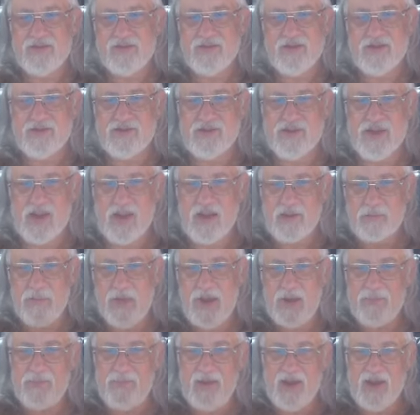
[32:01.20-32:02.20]
to take
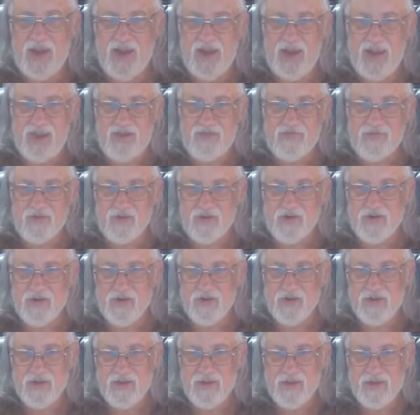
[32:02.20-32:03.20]
my
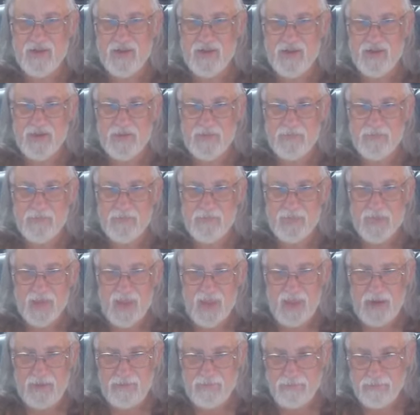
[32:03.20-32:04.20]
behavior
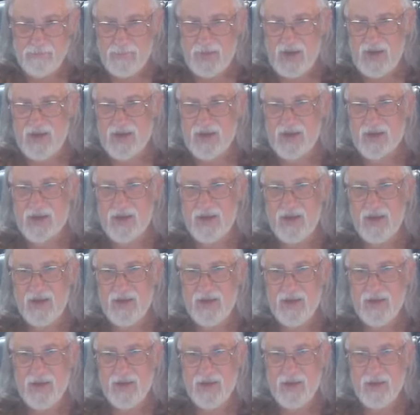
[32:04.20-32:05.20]
and make
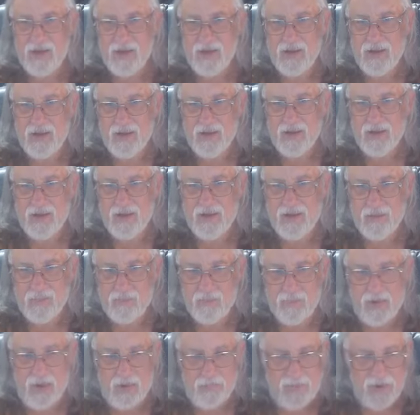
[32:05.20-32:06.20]

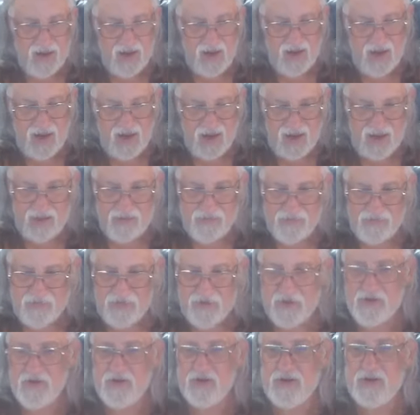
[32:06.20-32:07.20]
my
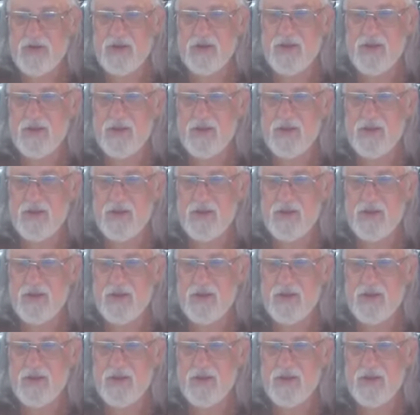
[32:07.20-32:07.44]
behavior